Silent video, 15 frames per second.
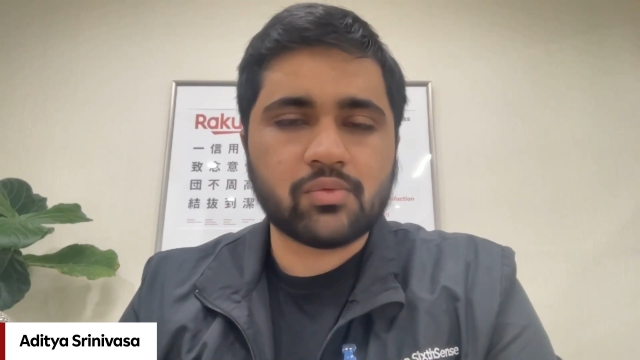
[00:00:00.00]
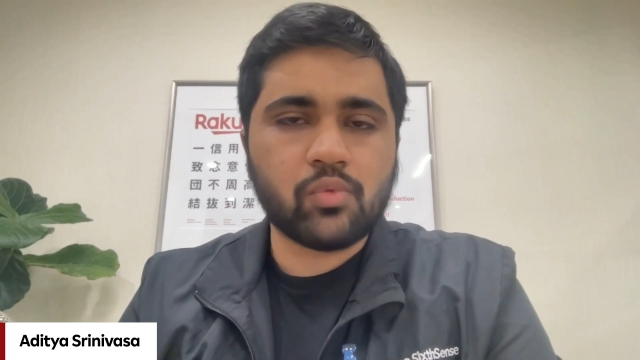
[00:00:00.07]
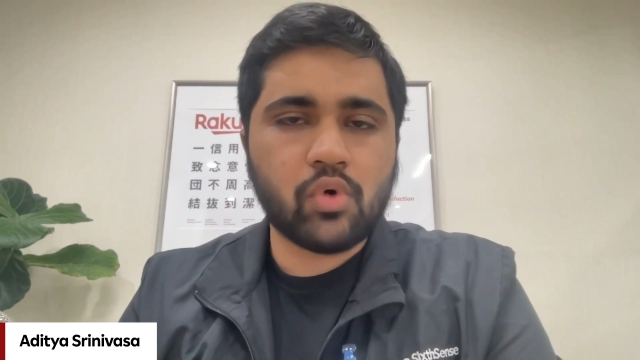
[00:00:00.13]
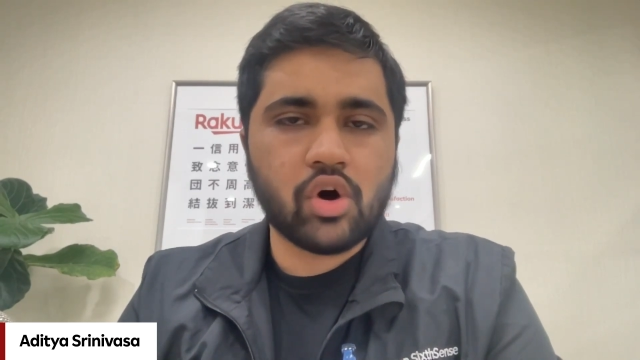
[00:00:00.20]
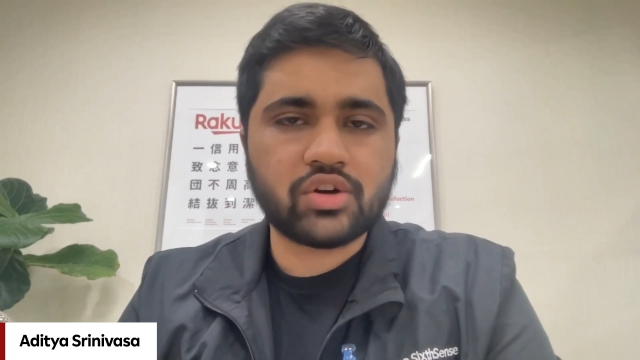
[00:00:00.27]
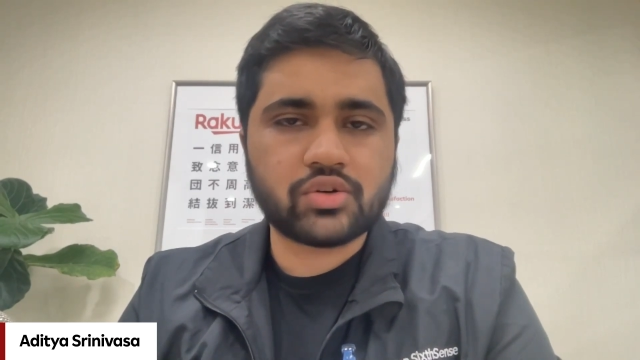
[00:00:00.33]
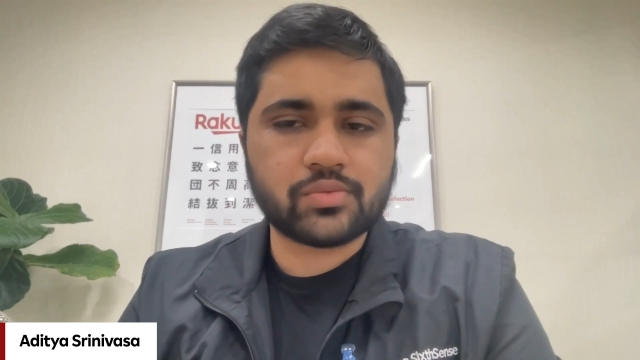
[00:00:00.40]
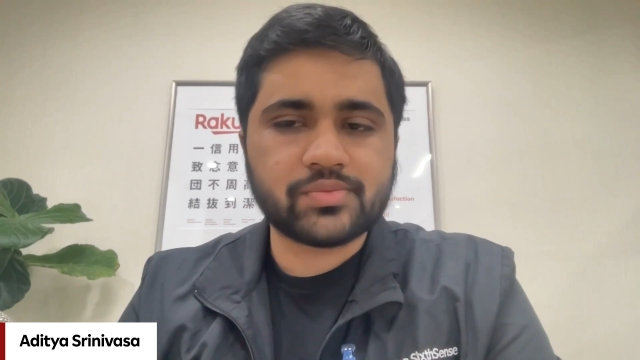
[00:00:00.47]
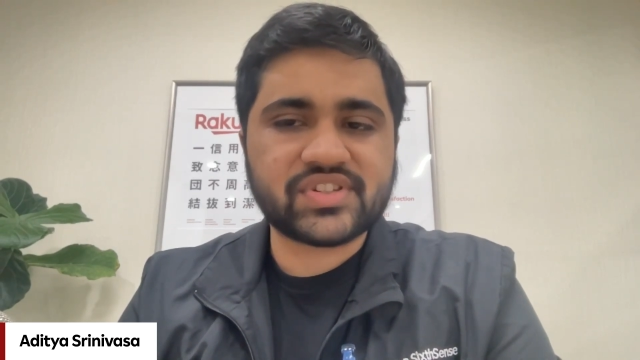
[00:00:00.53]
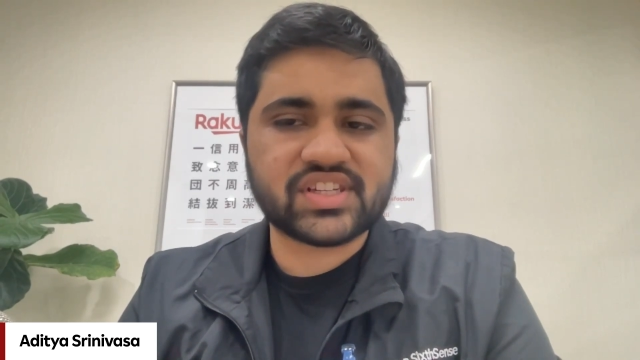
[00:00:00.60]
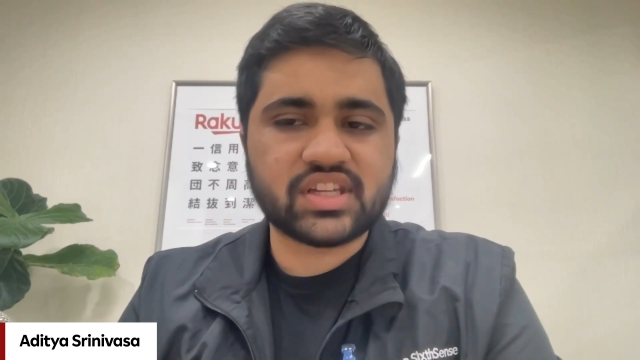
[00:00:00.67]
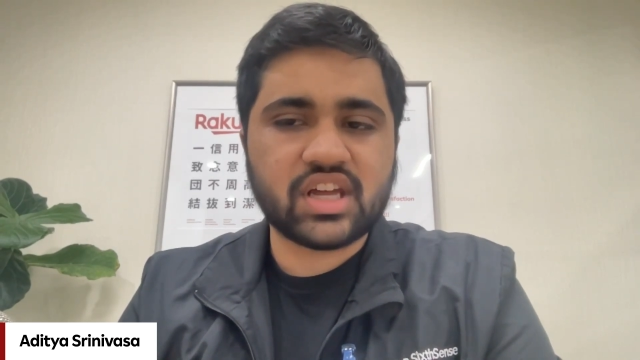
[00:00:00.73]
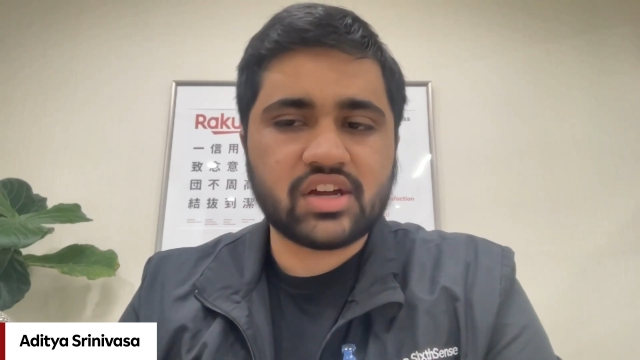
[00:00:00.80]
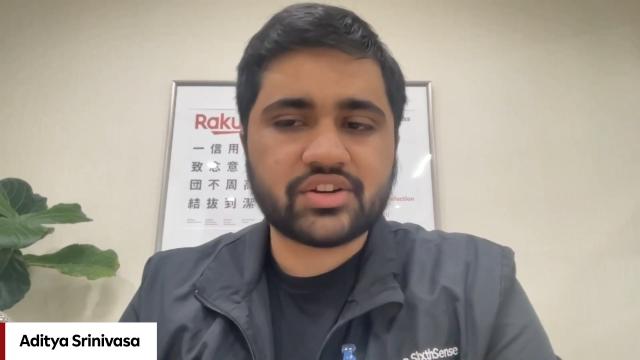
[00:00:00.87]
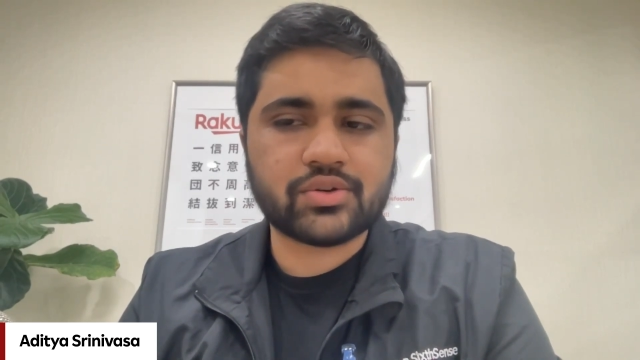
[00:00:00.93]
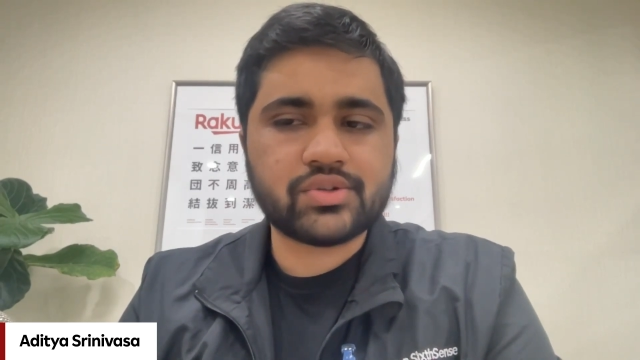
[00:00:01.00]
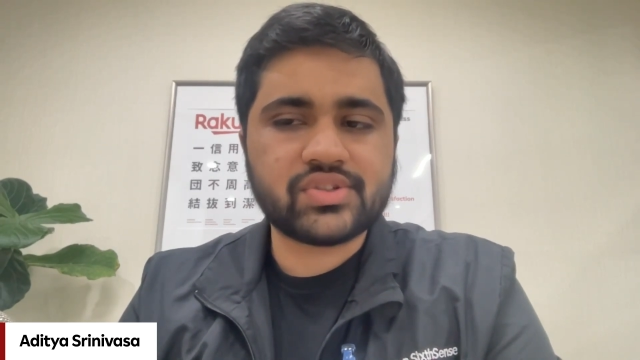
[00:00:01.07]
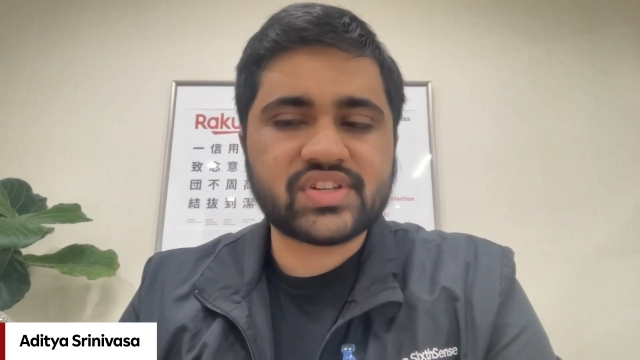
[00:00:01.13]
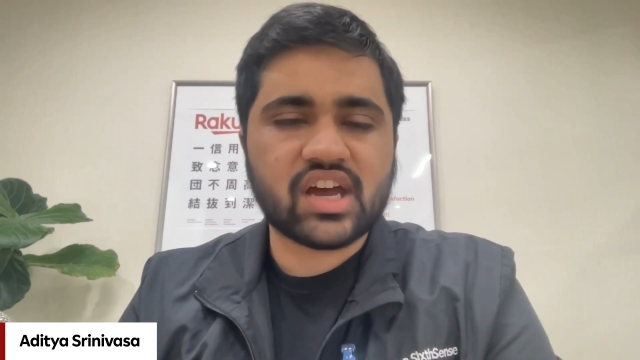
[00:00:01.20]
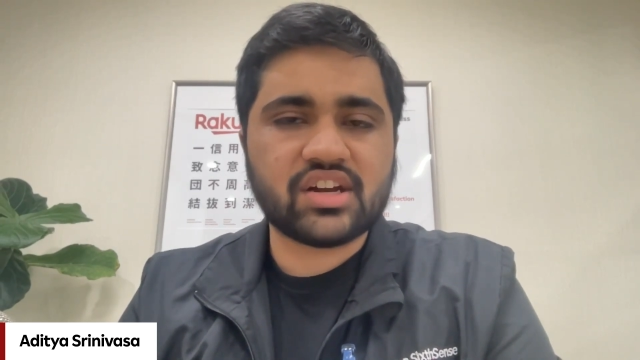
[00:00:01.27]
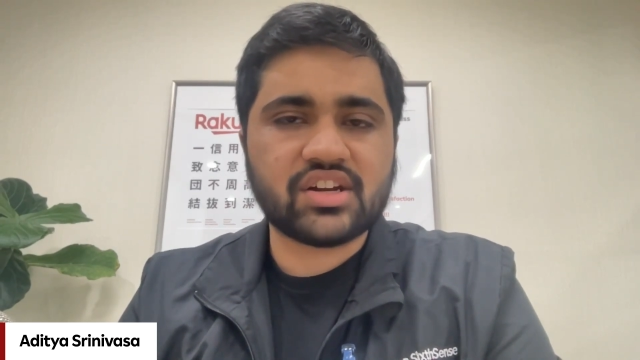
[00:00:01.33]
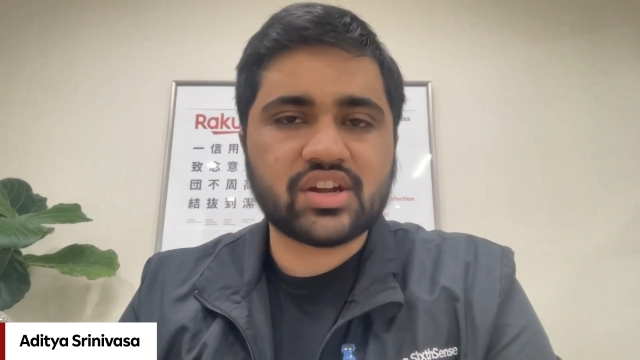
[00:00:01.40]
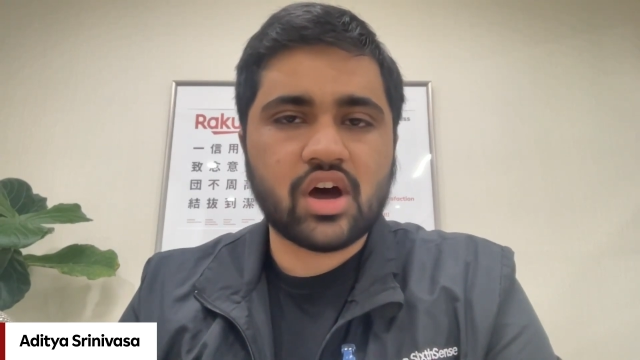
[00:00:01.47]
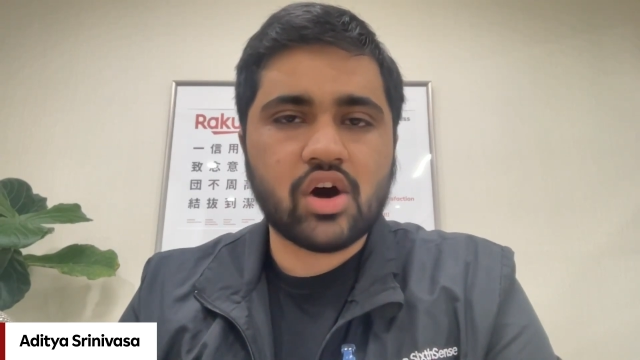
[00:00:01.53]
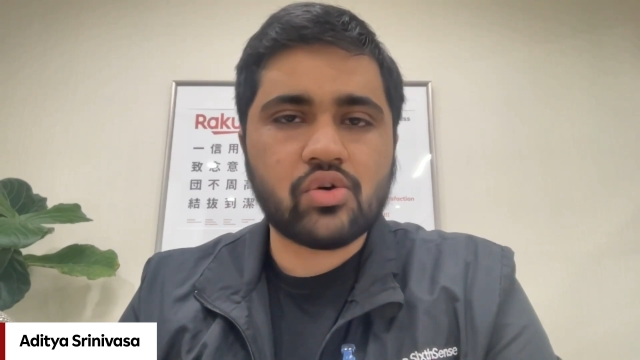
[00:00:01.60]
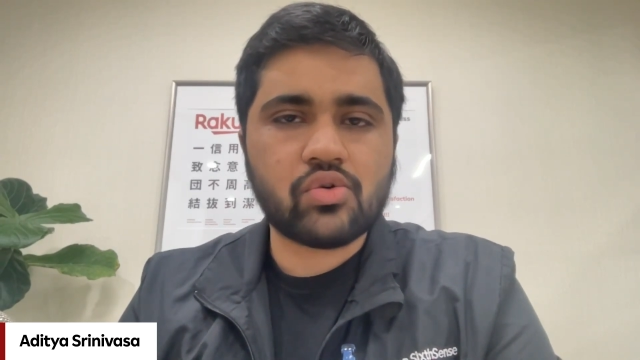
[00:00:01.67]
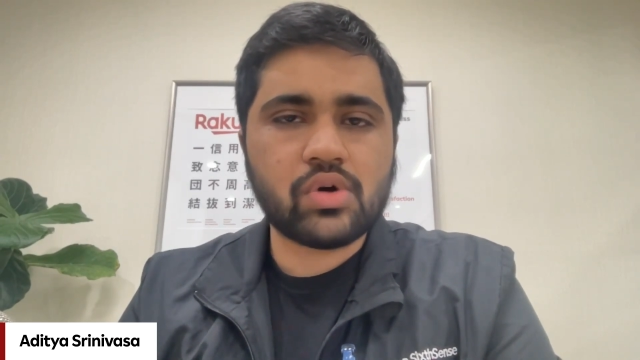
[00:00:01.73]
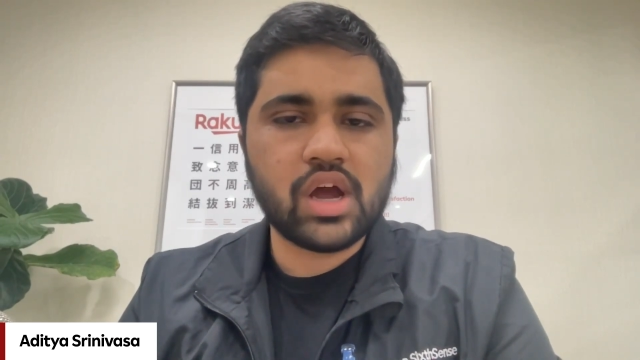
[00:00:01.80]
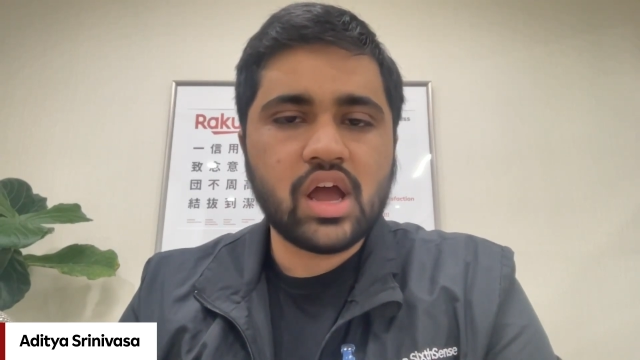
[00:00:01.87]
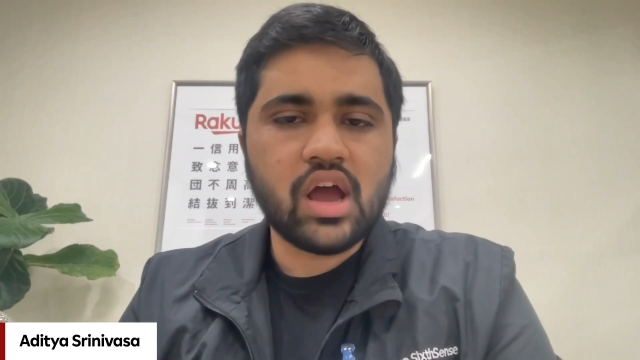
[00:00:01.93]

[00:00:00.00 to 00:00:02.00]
war room scenarios and how